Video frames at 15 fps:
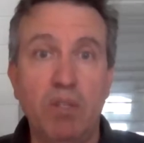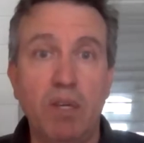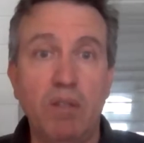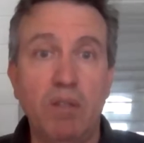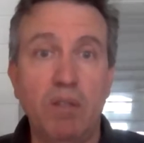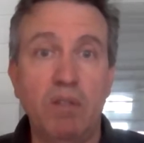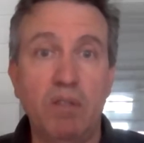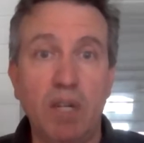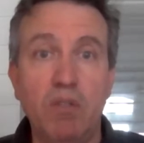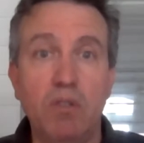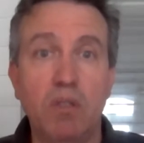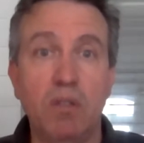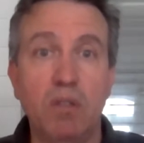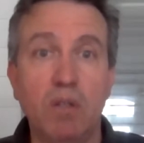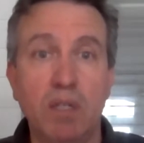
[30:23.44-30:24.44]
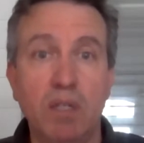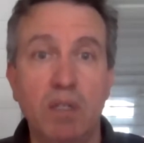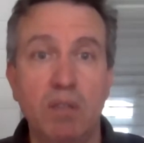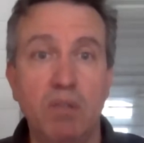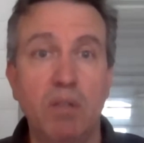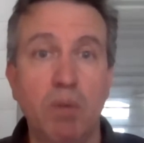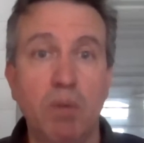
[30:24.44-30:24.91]
sensor
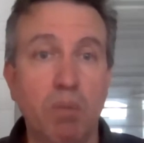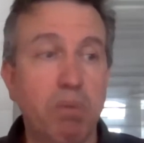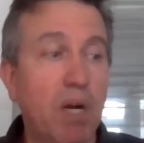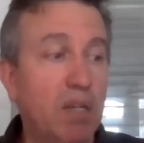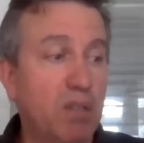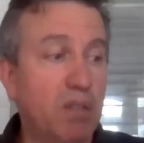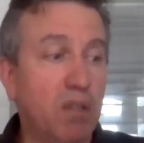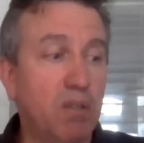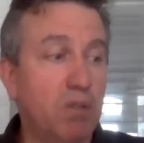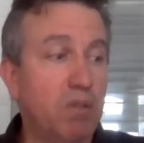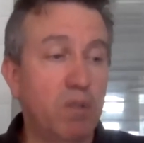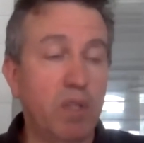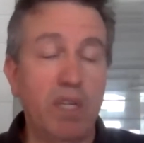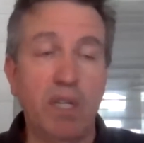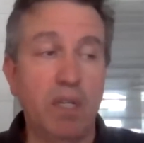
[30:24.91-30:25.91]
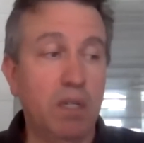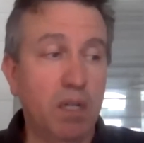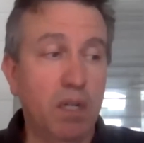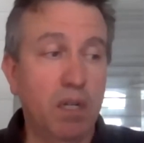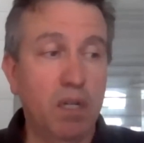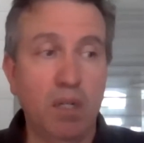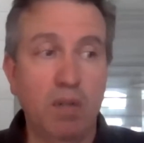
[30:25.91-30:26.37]
and similar processor,
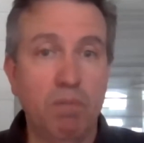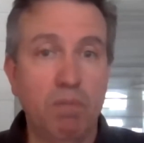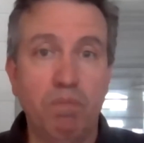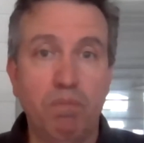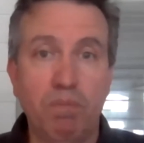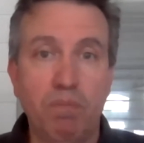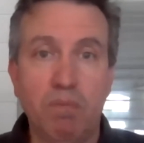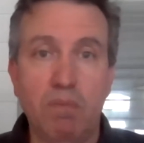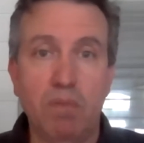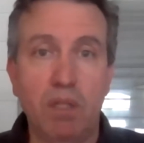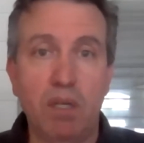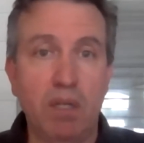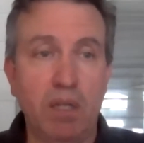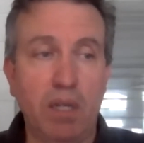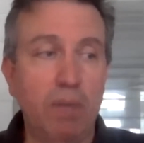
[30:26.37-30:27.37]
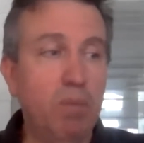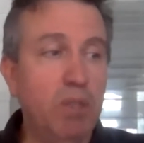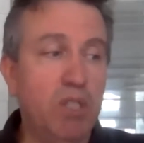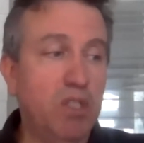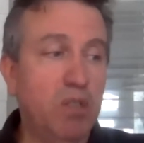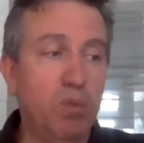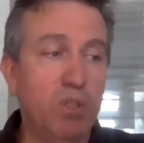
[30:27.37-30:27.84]
the
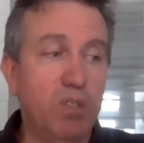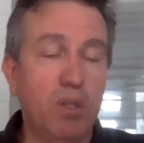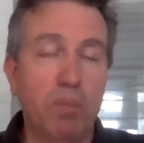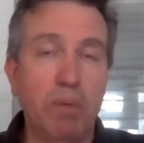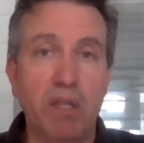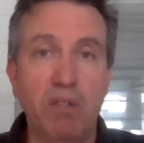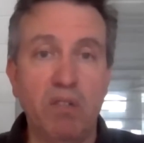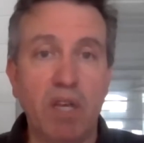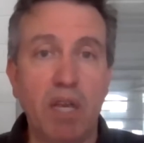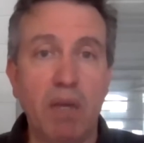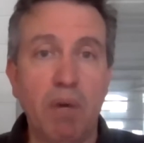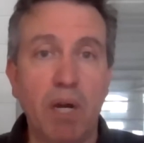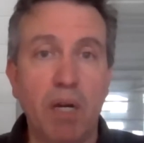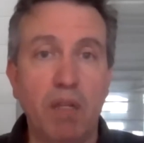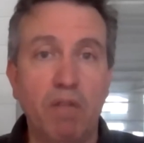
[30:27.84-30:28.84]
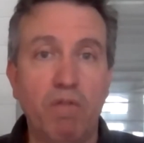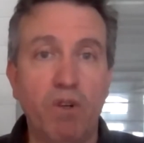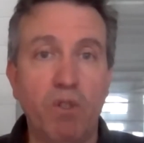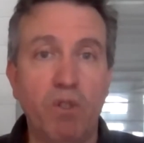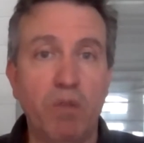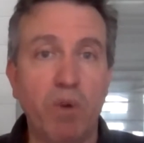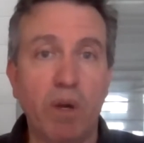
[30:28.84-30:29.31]
images would still be the same out of the
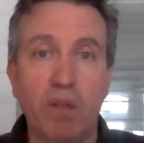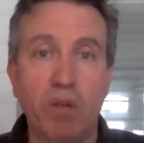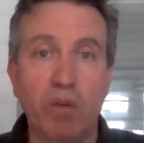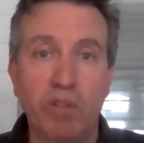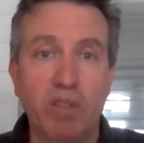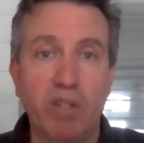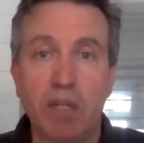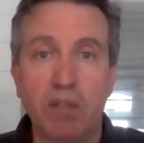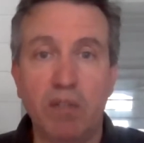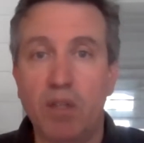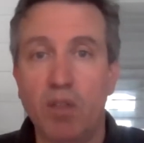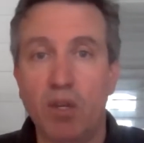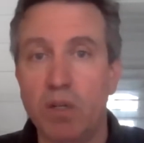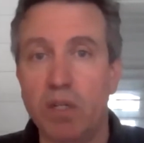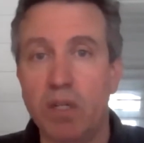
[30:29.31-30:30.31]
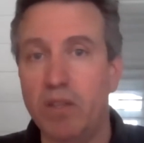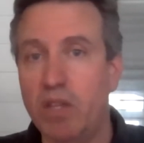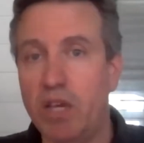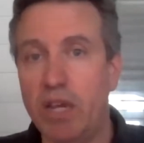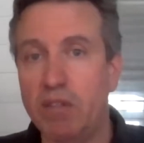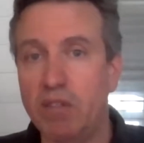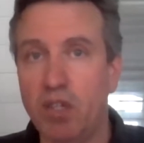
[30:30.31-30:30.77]
Fuji, whether it was X-T30 or
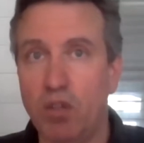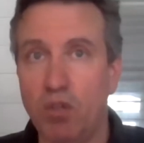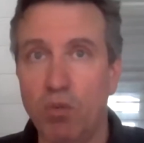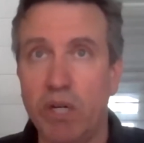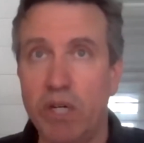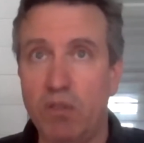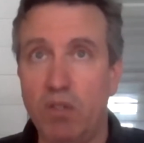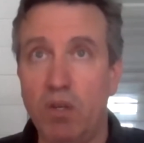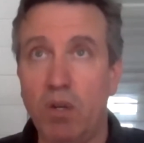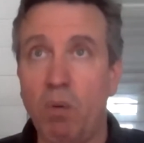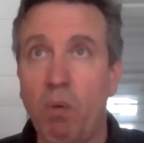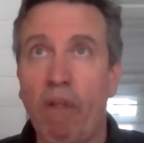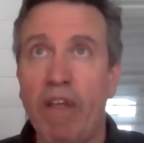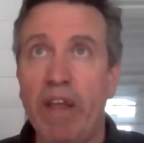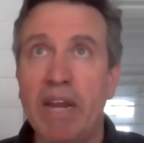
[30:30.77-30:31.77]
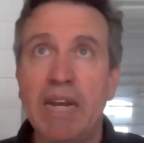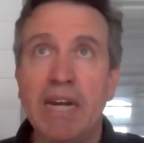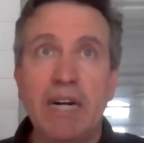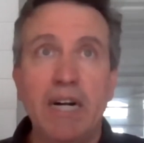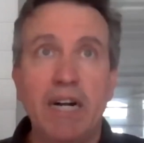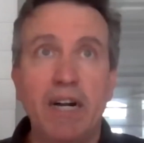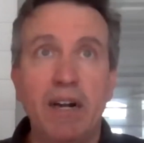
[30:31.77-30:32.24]
the X-T3. So
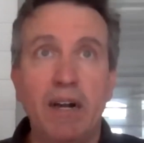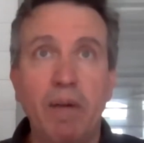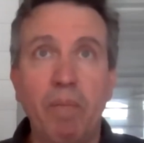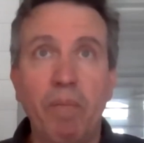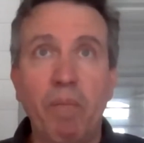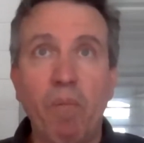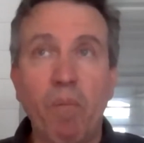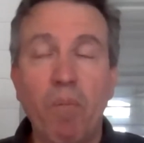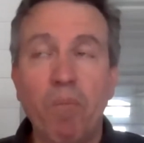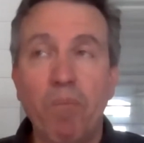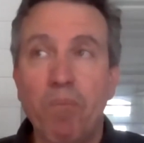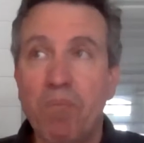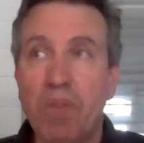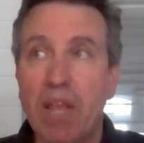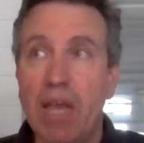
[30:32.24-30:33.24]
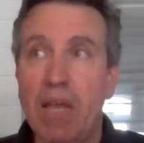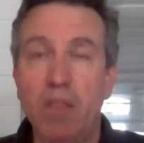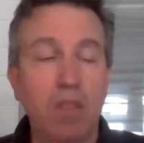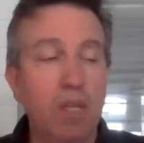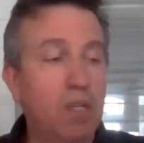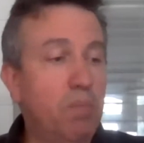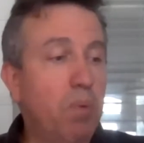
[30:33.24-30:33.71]
um,
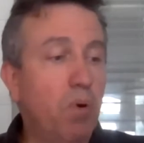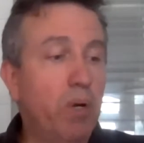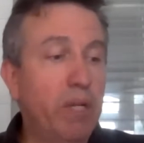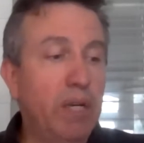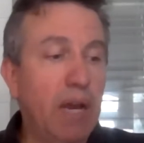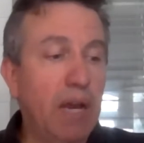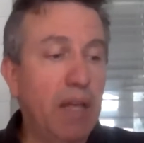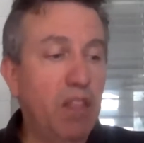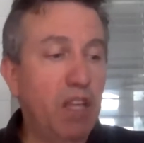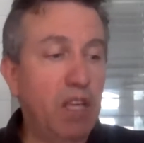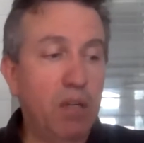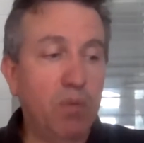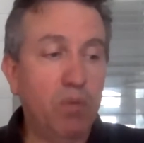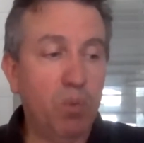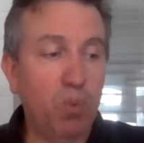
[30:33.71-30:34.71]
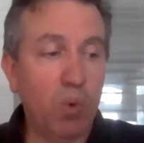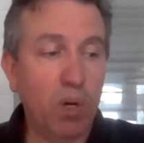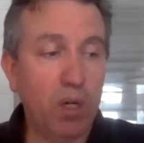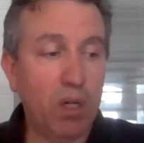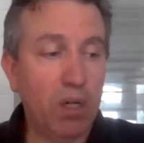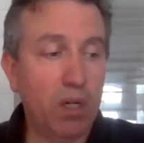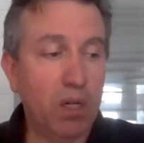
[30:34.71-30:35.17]
at this point, I think
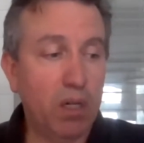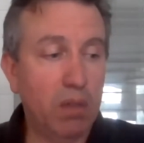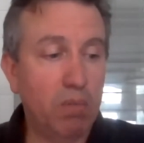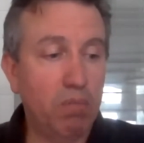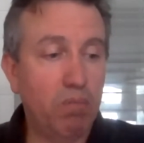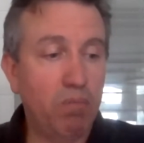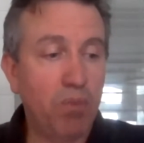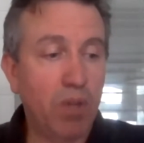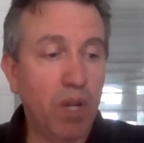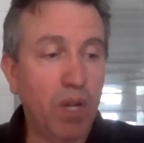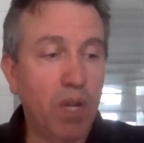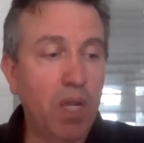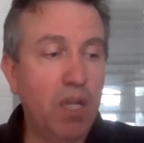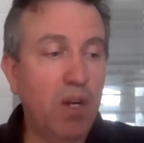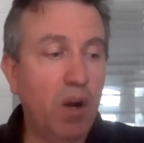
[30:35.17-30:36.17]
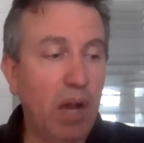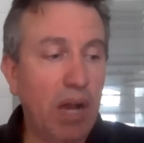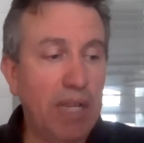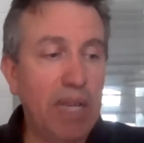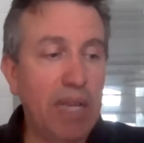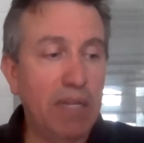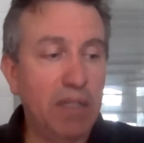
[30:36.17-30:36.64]
what, you know,
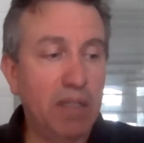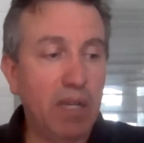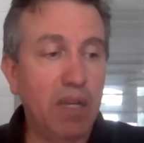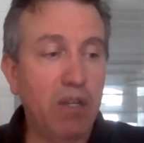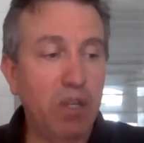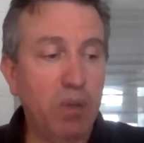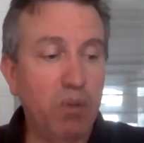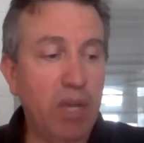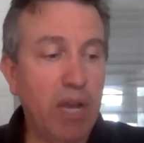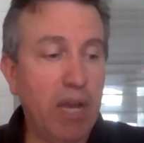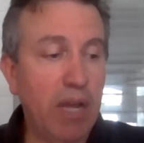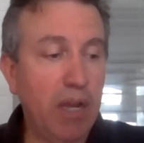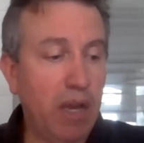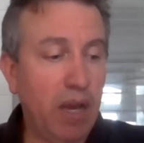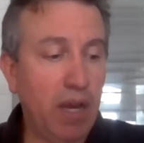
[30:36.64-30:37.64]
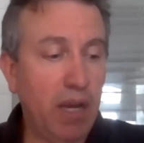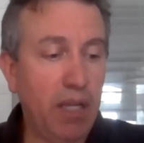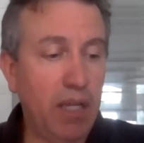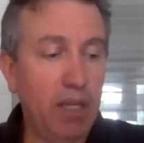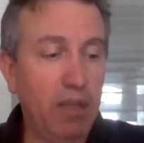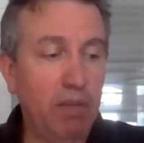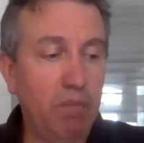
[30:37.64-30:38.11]
I can't tell you that I
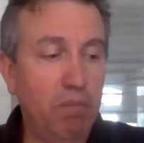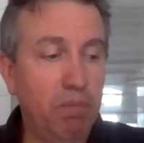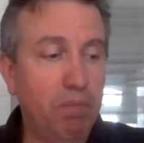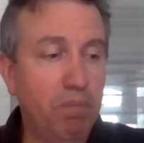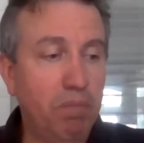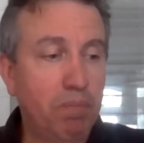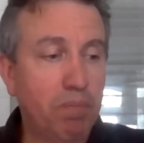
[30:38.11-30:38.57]
am